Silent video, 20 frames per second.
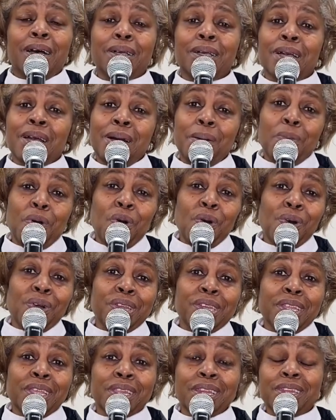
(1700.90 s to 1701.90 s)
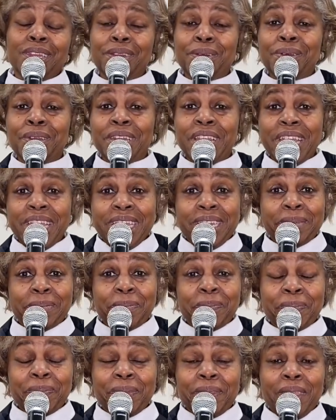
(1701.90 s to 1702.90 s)
come on a little late
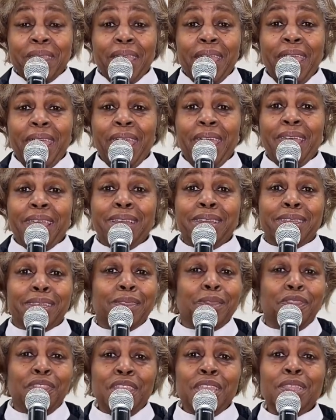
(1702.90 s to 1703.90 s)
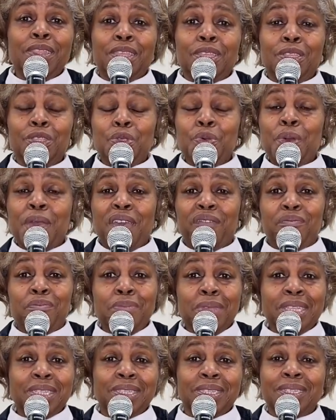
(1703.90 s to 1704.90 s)
and think that you have
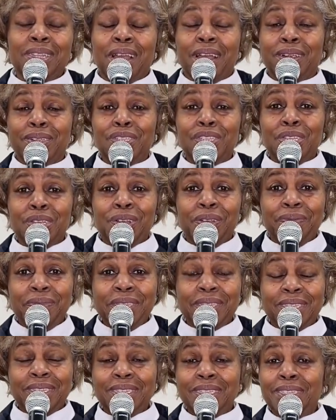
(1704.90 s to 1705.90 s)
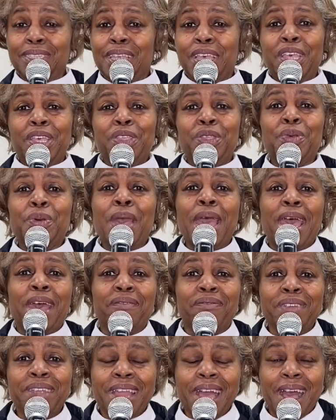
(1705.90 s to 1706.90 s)
missed our services, you
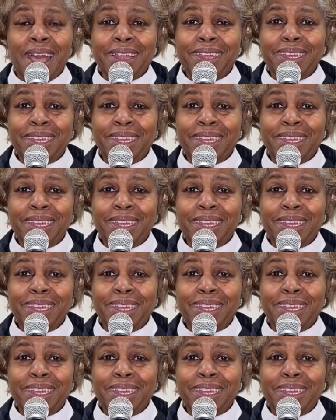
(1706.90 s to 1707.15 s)
have not.